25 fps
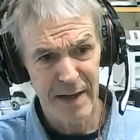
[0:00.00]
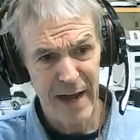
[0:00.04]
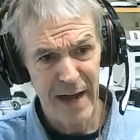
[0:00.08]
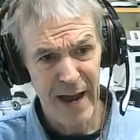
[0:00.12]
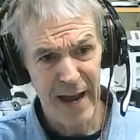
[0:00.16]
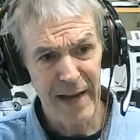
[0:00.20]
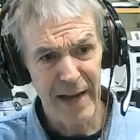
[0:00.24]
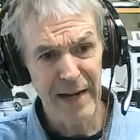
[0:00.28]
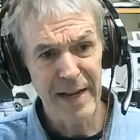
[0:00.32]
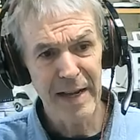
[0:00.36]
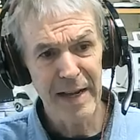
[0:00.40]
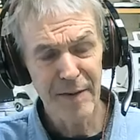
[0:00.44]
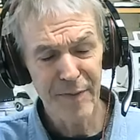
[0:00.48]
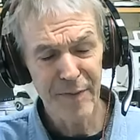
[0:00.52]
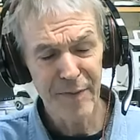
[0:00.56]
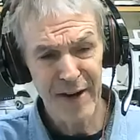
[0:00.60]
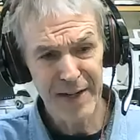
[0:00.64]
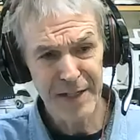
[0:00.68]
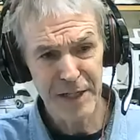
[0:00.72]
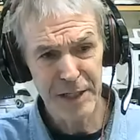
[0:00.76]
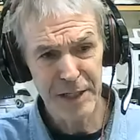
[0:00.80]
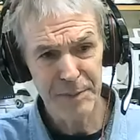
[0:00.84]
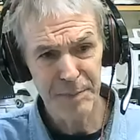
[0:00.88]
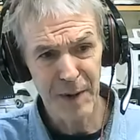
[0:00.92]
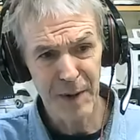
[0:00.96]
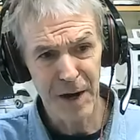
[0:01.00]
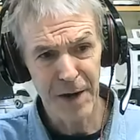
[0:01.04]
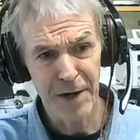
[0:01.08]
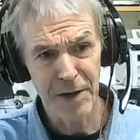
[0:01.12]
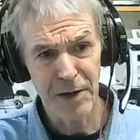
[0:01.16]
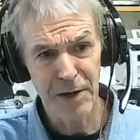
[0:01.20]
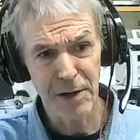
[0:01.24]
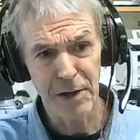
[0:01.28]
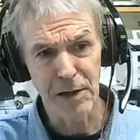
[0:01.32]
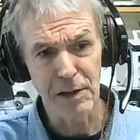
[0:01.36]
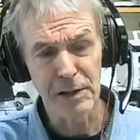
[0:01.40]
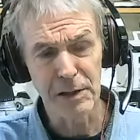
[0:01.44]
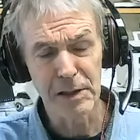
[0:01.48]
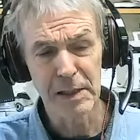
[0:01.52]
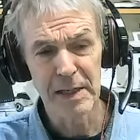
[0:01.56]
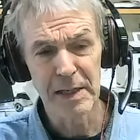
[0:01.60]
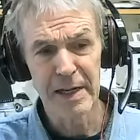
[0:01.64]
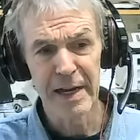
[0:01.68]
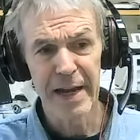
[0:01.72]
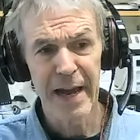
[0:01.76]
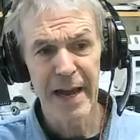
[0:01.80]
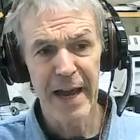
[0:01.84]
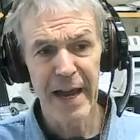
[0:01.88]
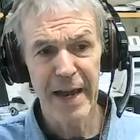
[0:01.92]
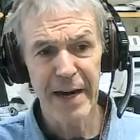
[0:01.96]
highly infectious particle,
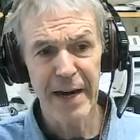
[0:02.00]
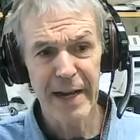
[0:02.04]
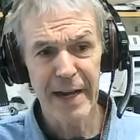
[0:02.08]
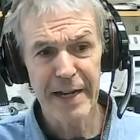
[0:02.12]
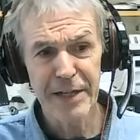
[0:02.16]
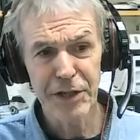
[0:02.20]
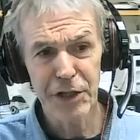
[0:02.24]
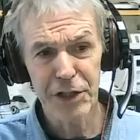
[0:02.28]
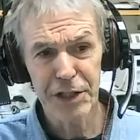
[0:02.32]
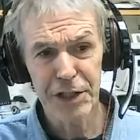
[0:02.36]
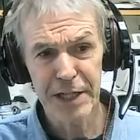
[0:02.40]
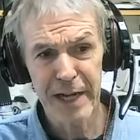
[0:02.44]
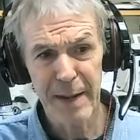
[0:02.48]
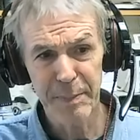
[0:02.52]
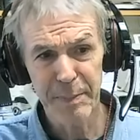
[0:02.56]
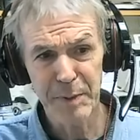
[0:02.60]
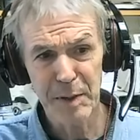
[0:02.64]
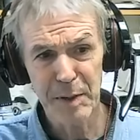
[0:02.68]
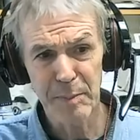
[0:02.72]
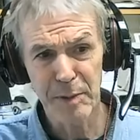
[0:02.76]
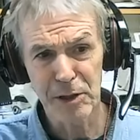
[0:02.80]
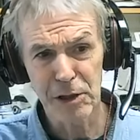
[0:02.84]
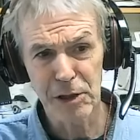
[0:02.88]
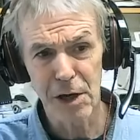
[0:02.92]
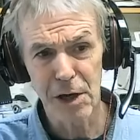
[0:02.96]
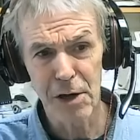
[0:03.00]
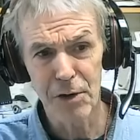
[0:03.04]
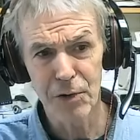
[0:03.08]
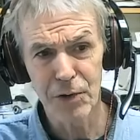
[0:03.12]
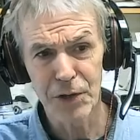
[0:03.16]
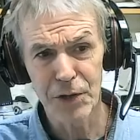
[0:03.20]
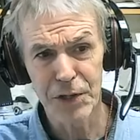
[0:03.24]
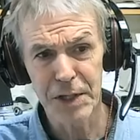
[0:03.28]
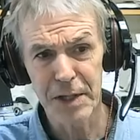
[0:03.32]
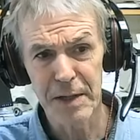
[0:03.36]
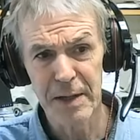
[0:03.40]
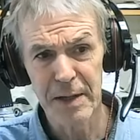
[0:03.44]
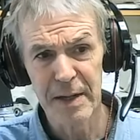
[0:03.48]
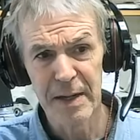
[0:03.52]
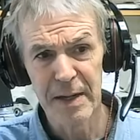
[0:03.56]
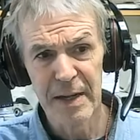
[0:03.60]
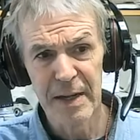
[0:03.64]
and a susceptible host.